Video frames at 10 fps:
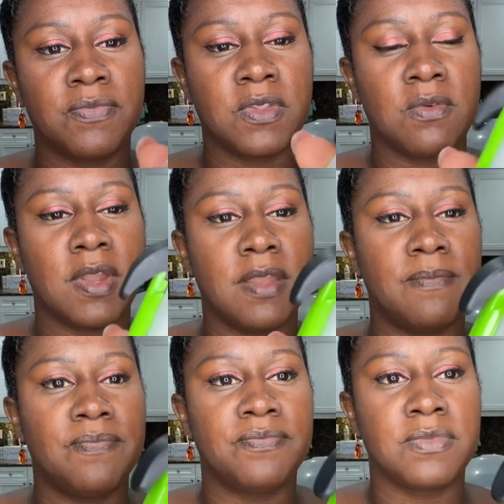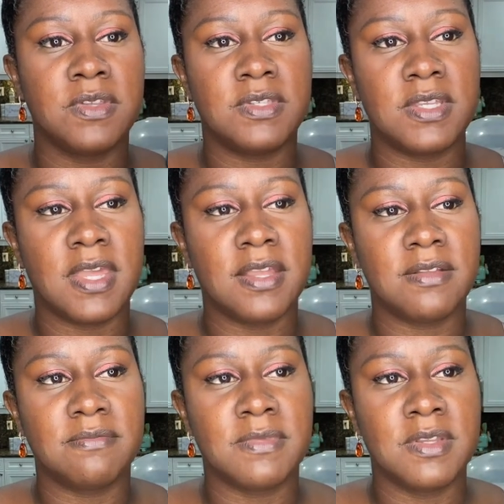right? You see that?
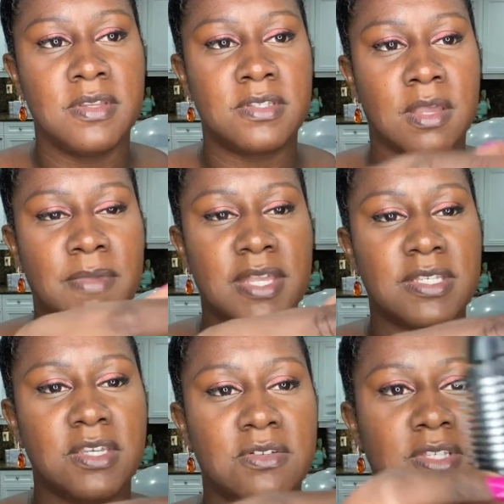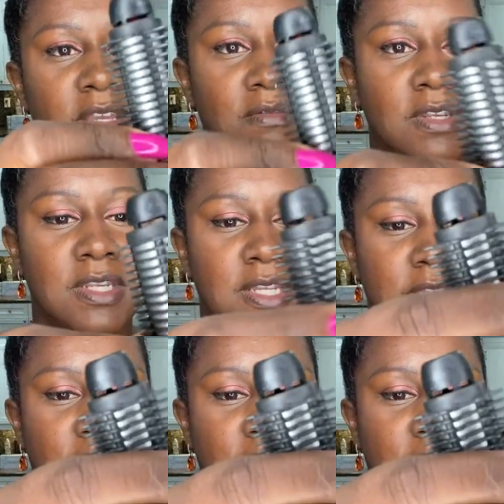So I'm guessing you're seeing what it is